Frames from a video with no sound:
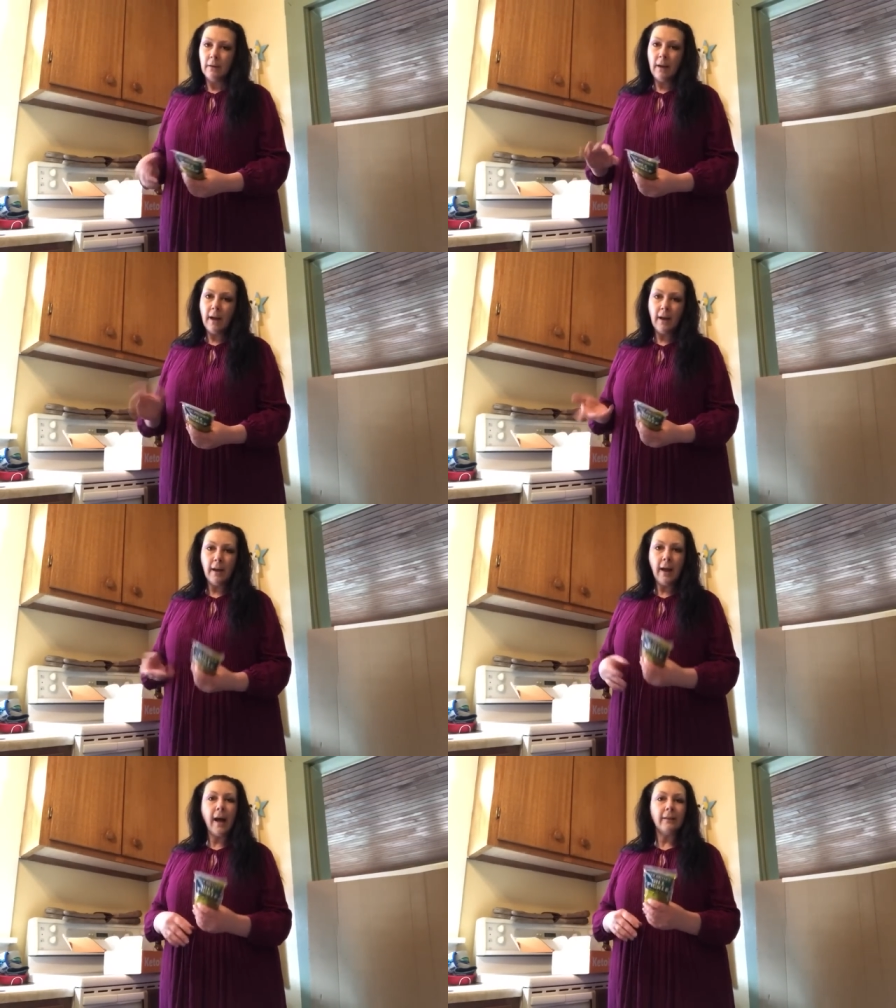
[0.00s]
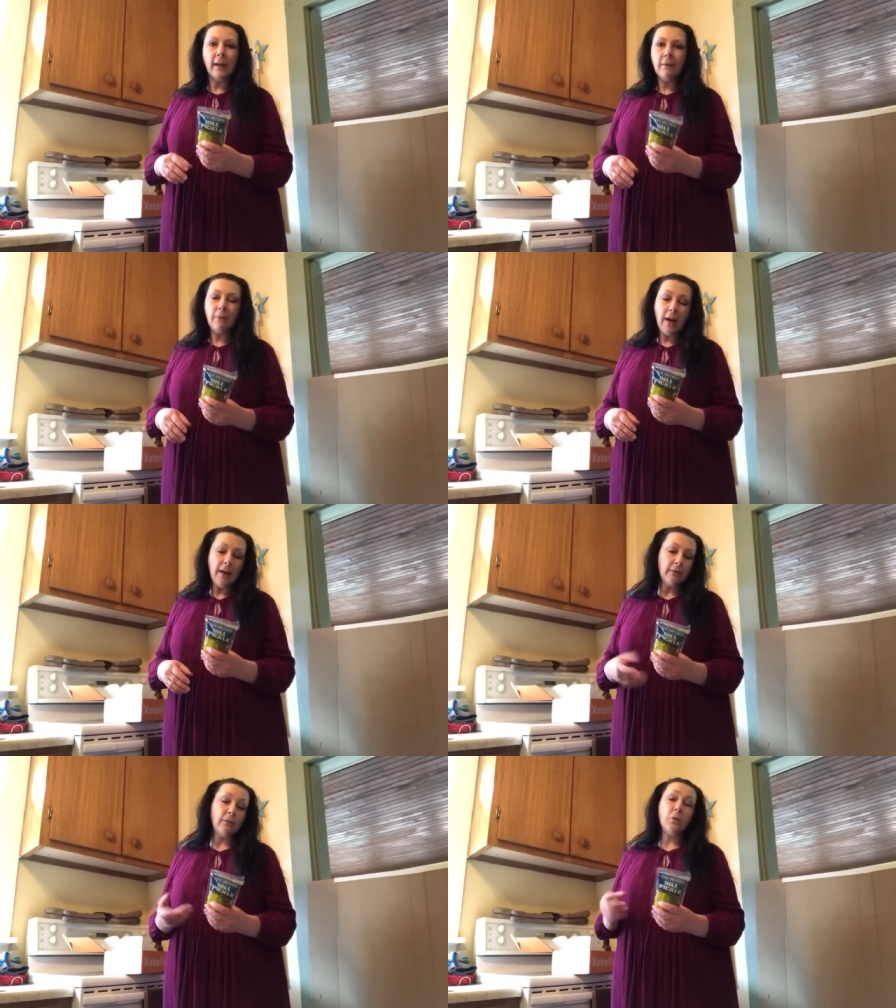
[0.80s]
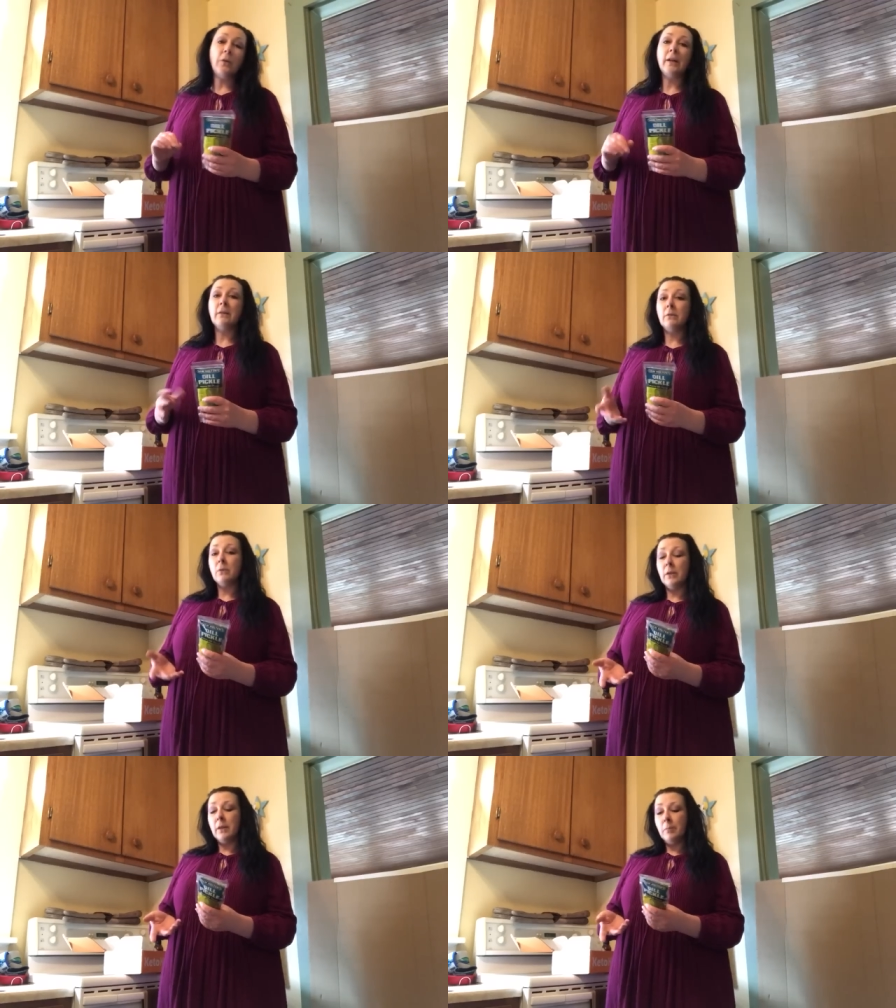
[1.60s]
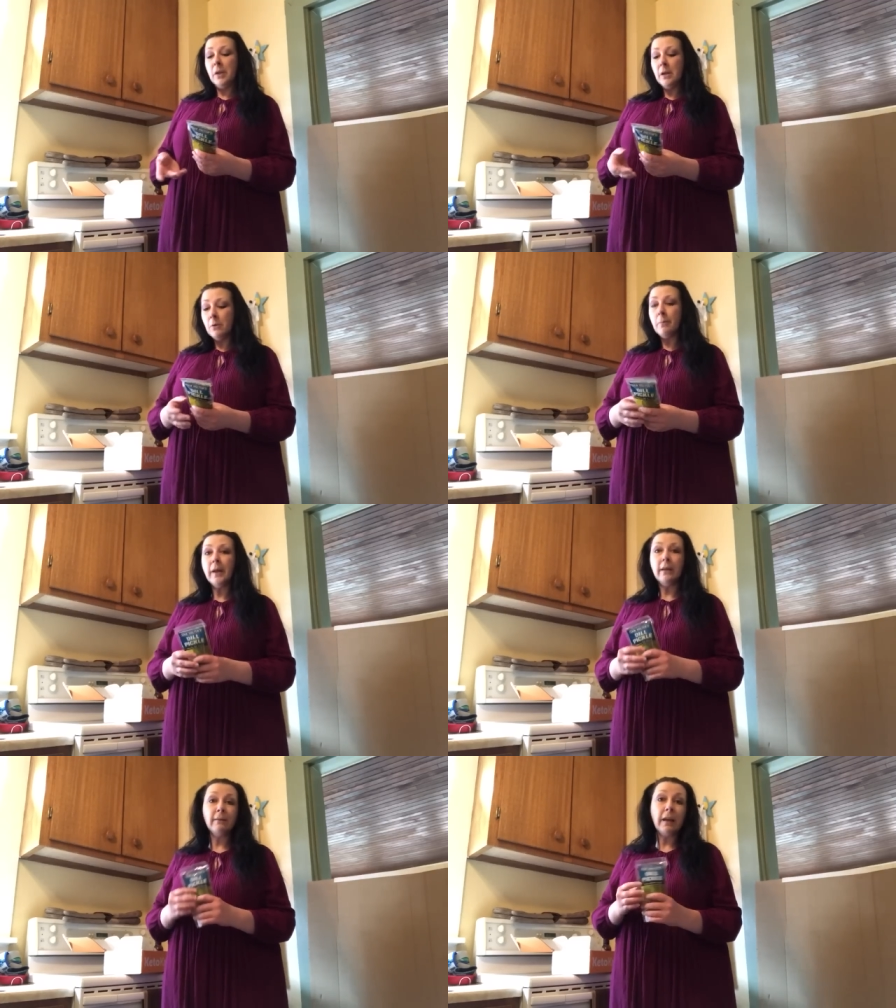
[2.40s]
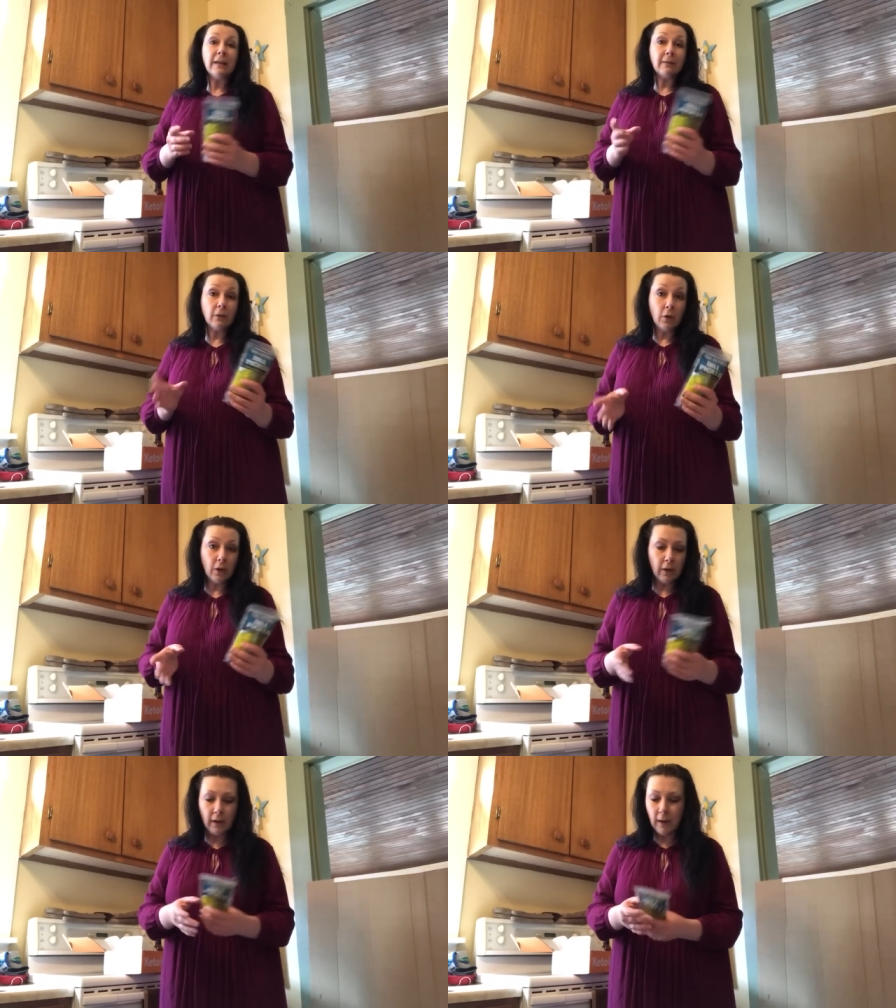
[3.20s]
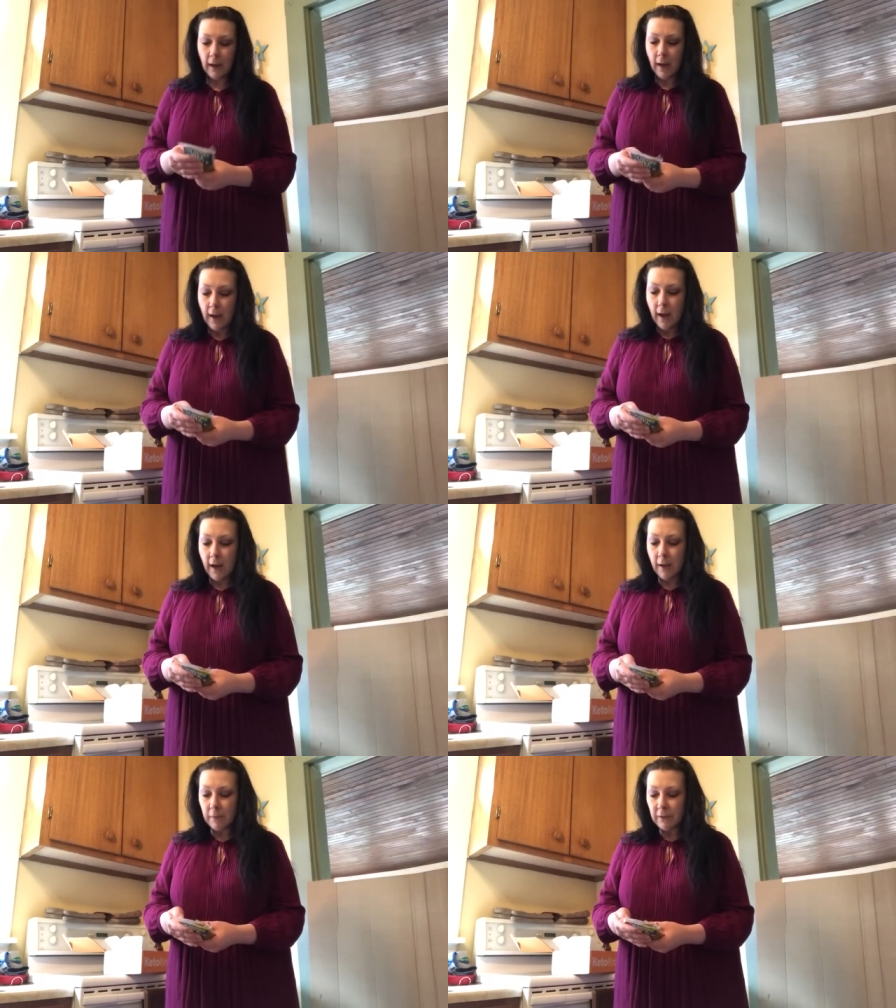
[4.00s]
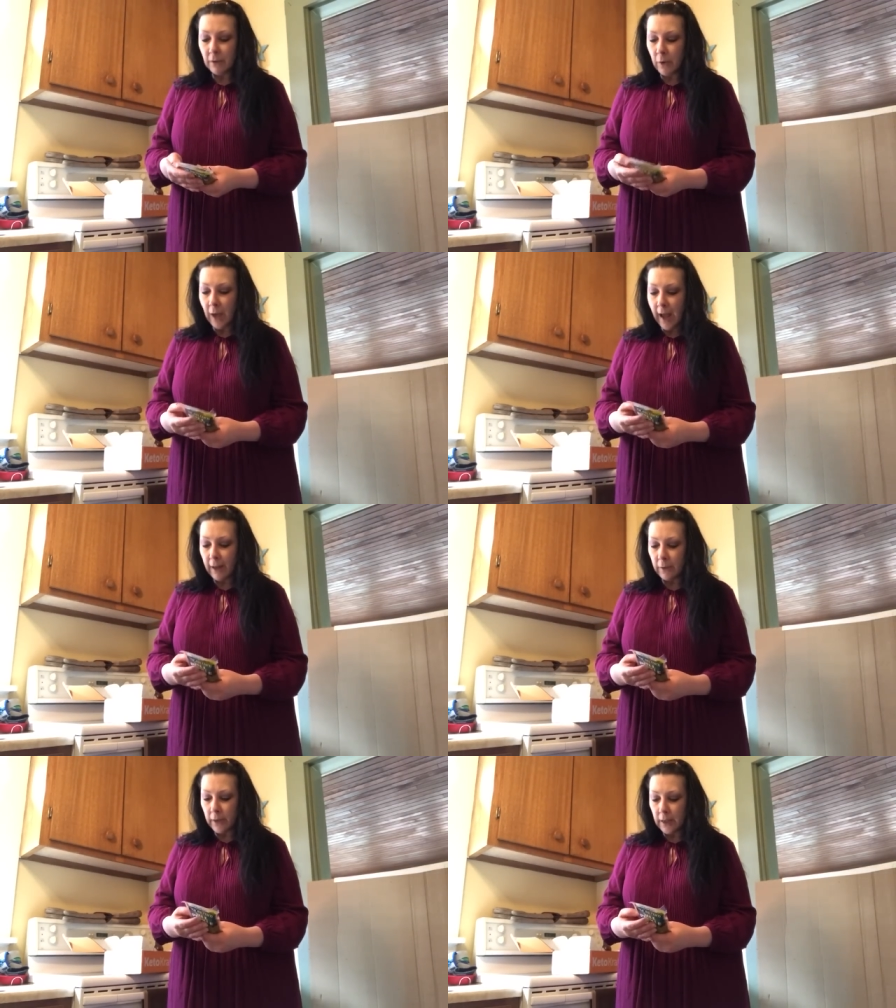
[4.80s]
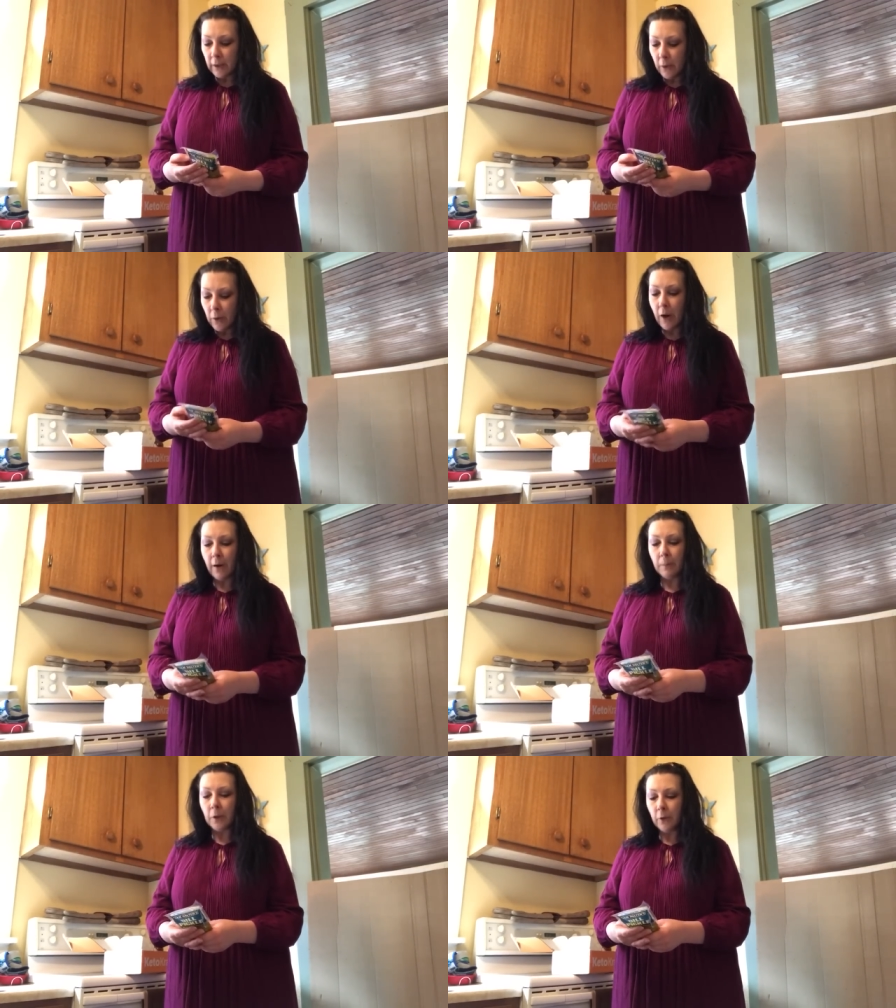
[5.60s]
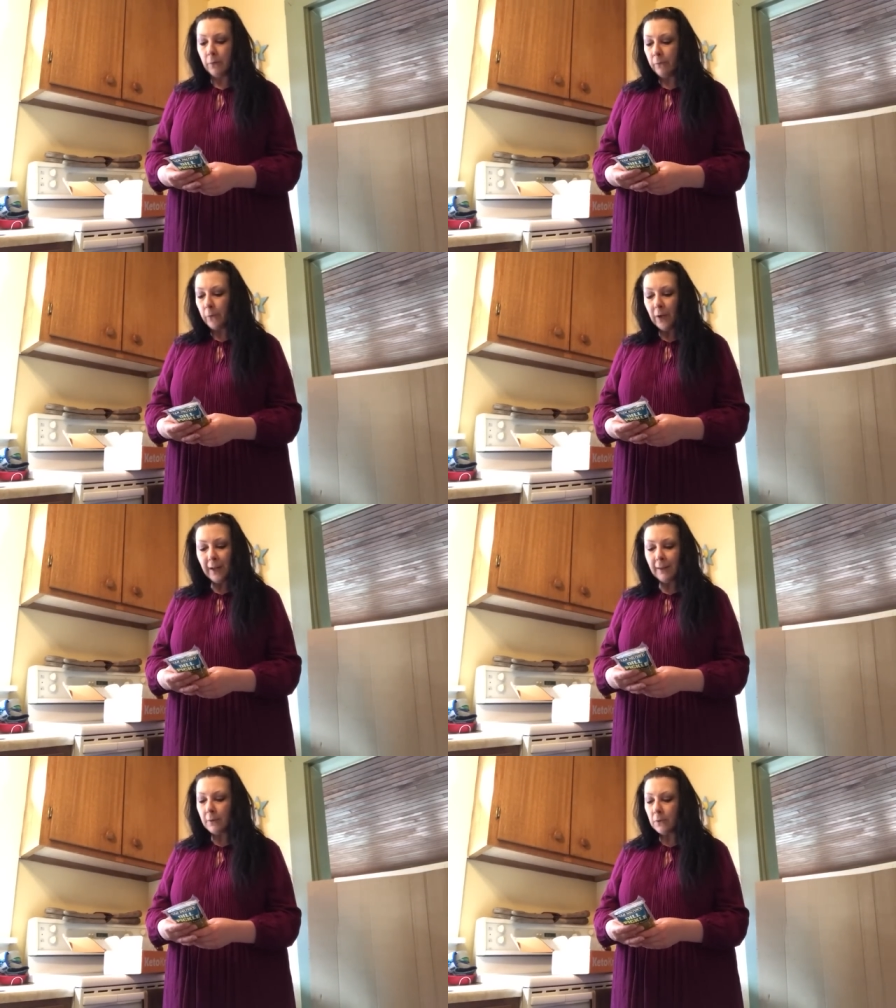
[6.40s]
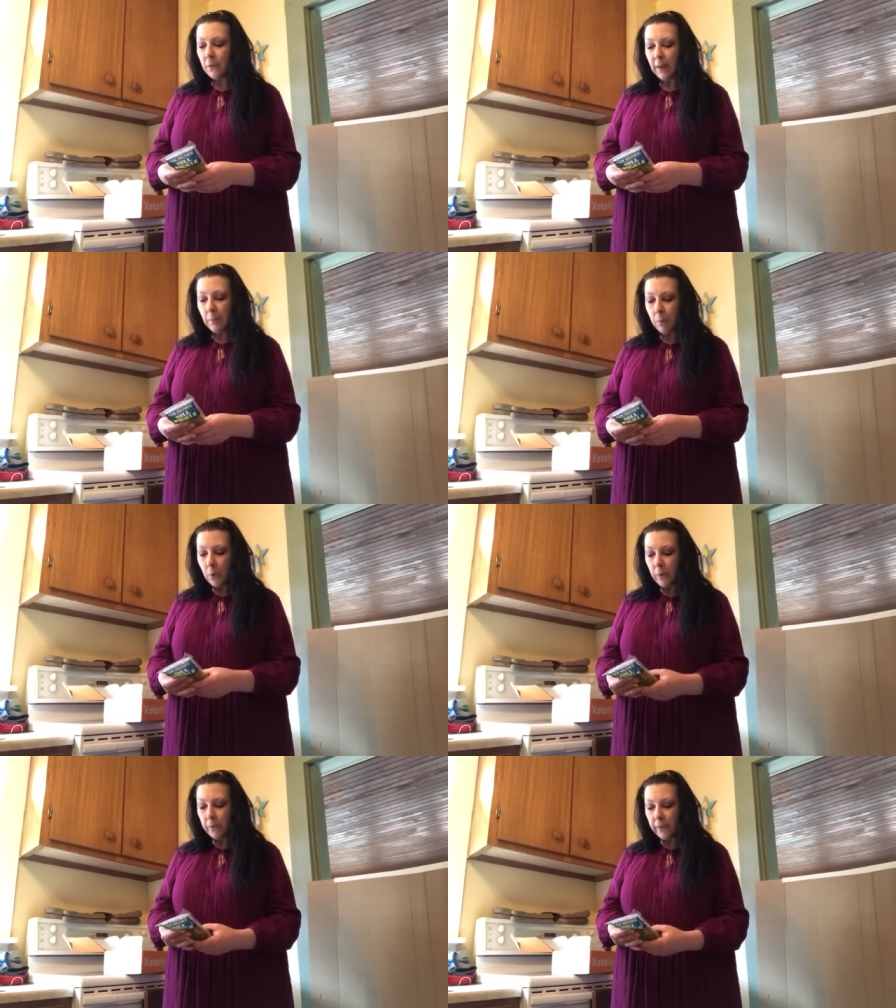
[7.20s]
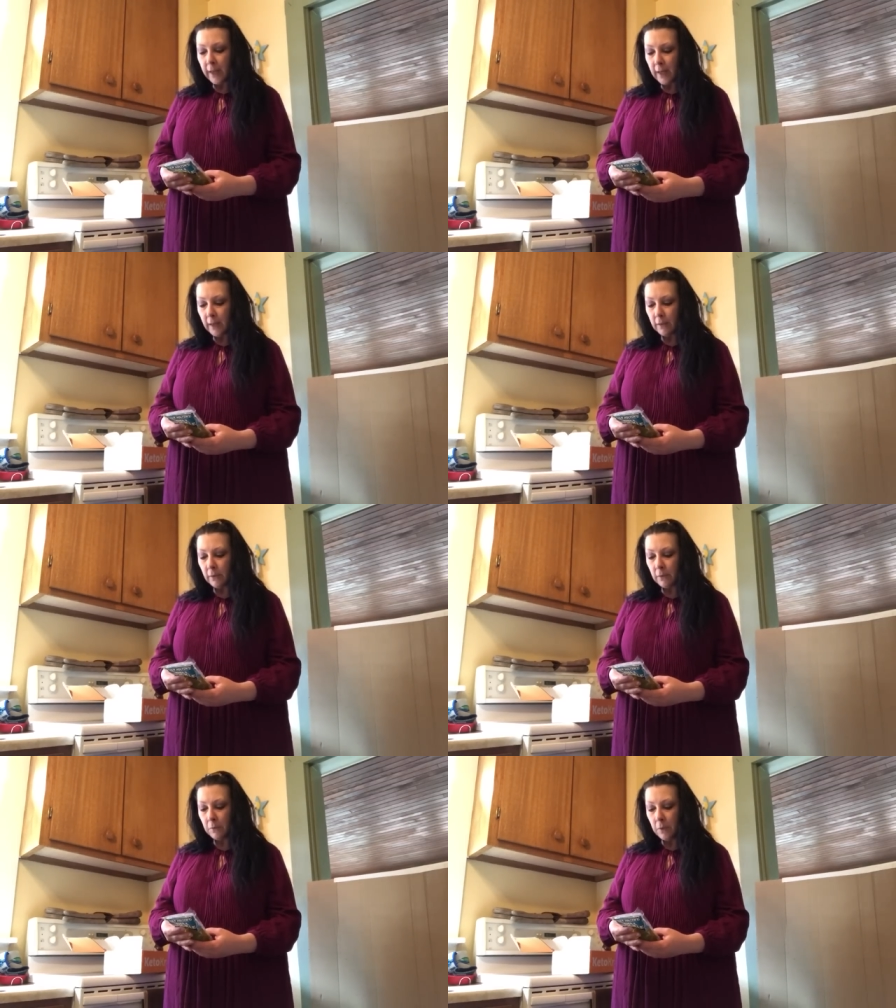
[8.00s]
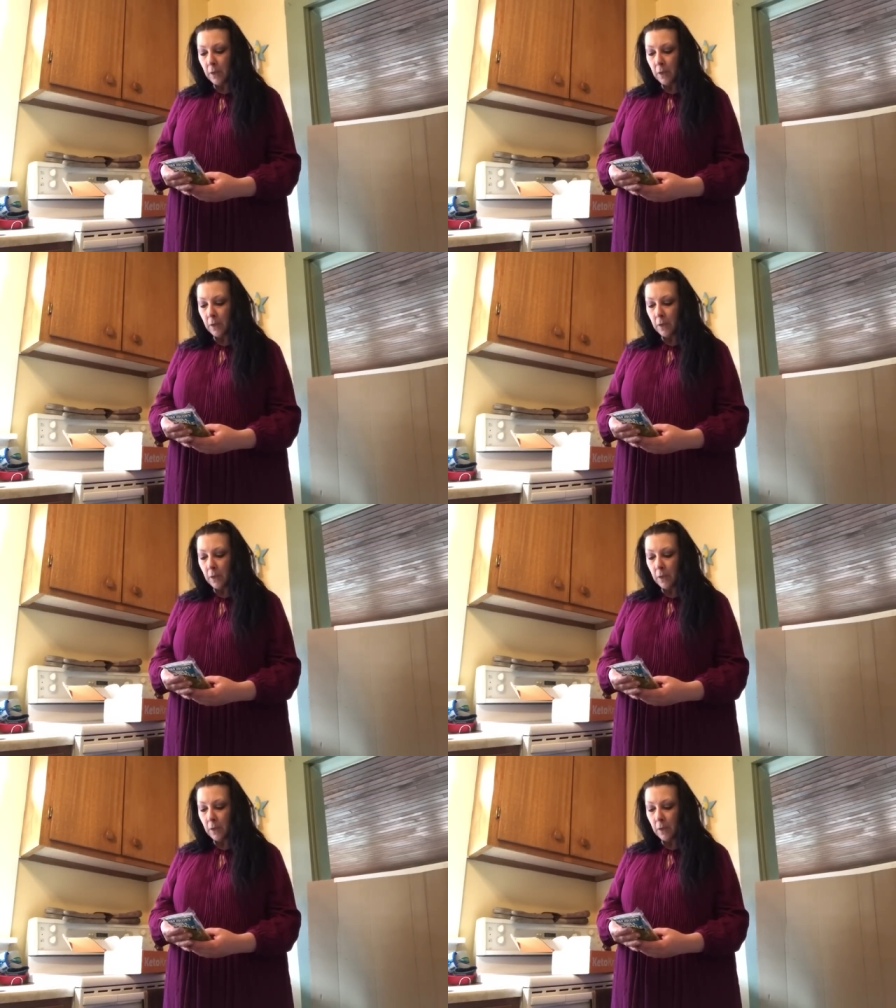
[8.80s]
I like fat, so that doesn't really appeal, but it's good. It's low calorie, low carb, gluten free. Those are the important things.